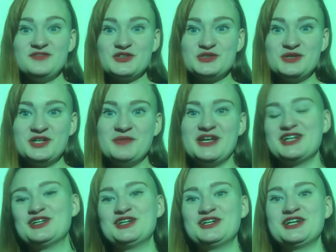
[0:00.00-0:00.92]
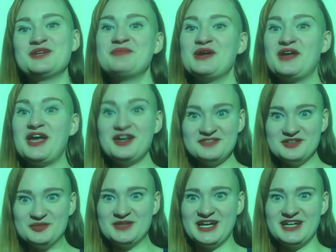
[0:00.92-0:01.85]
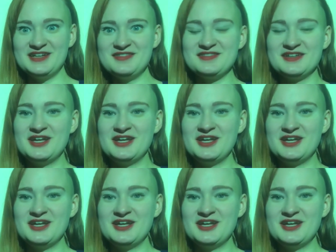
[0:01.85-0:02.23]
for joining me in learning about exoplanets.